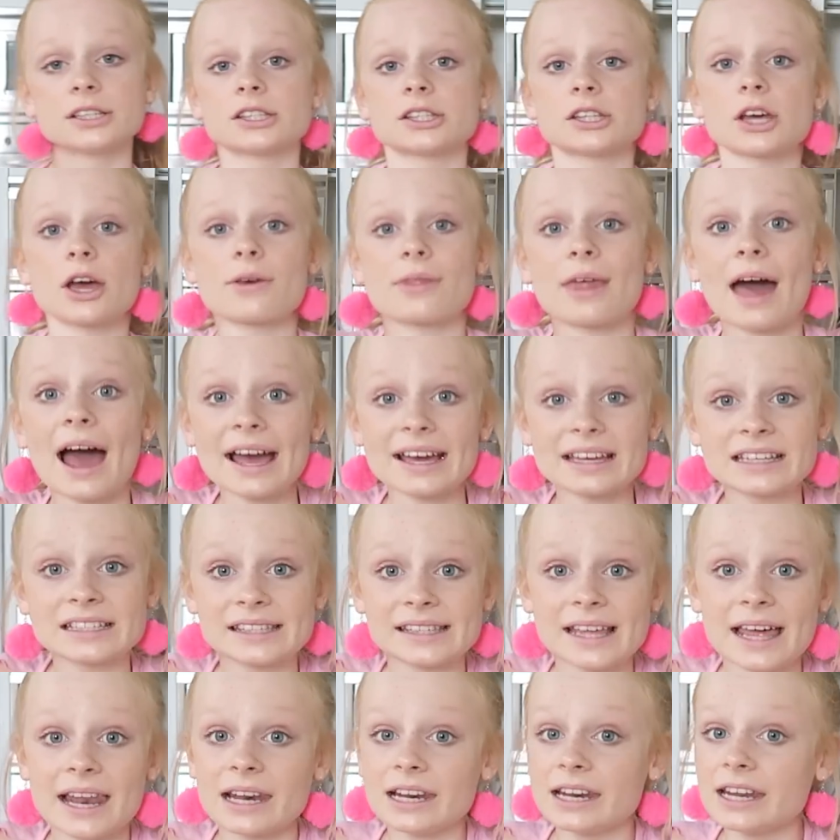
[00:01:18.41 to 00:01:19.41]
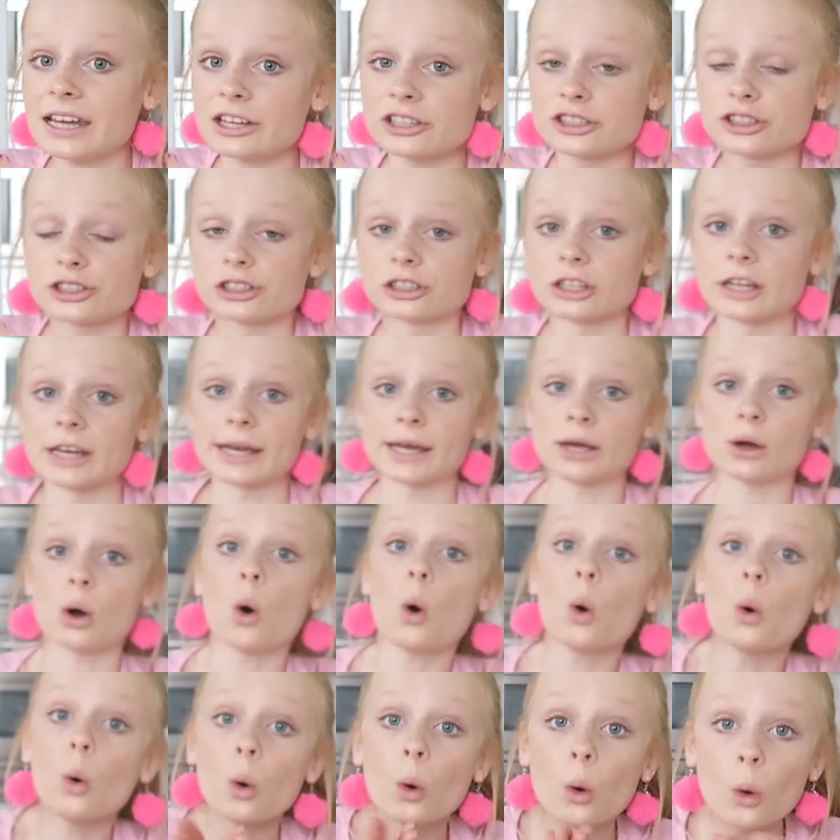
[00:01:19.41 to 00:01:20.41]
So that is
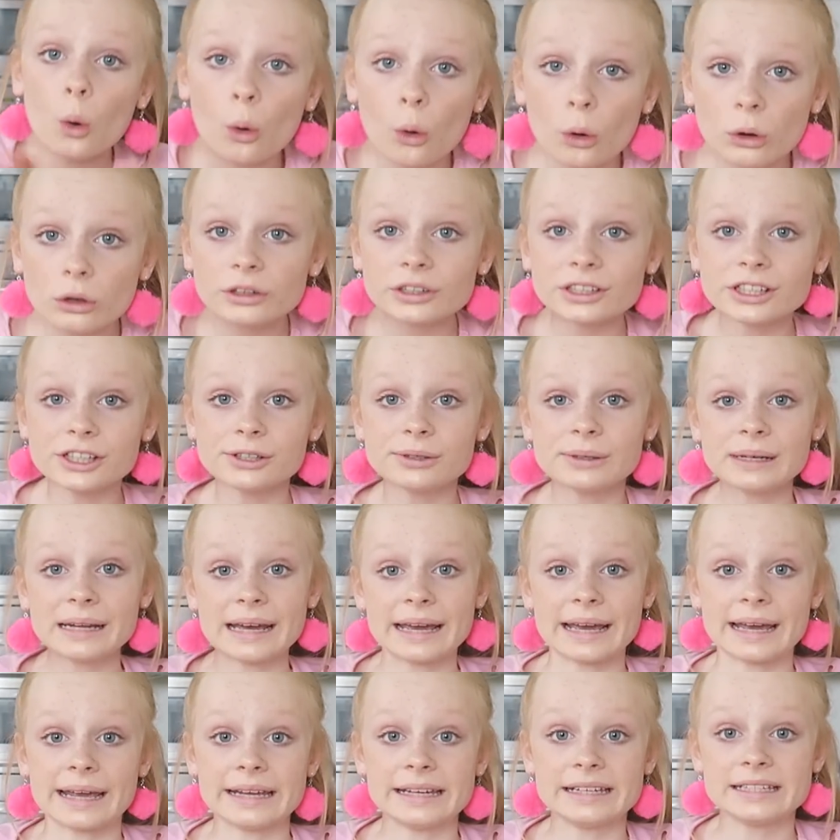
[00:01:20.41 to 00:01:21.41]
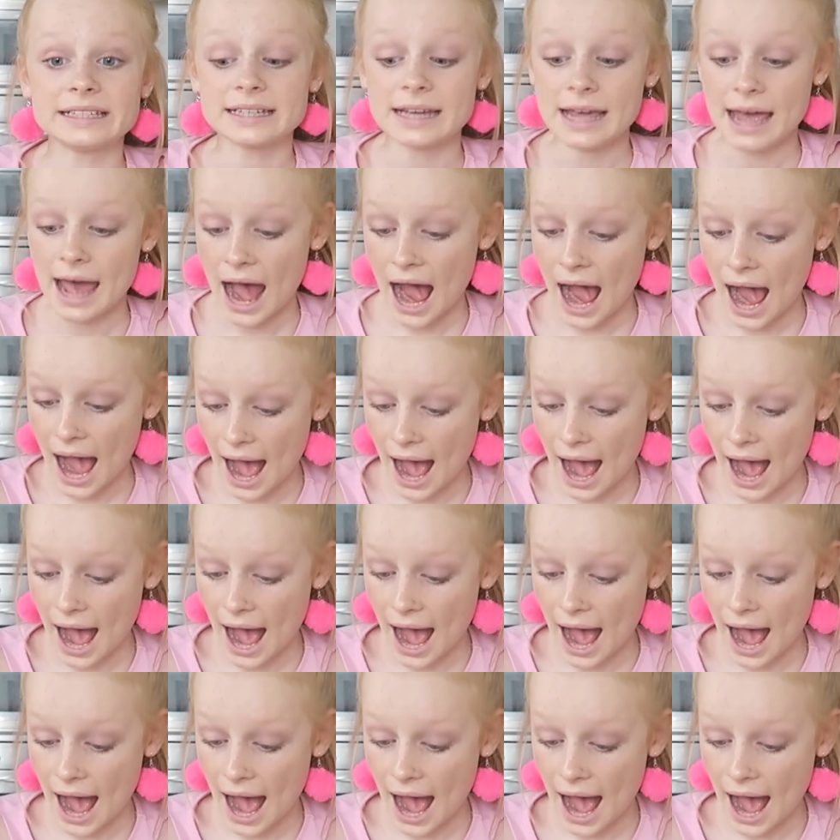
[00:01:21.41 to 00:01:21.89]
literally all you need,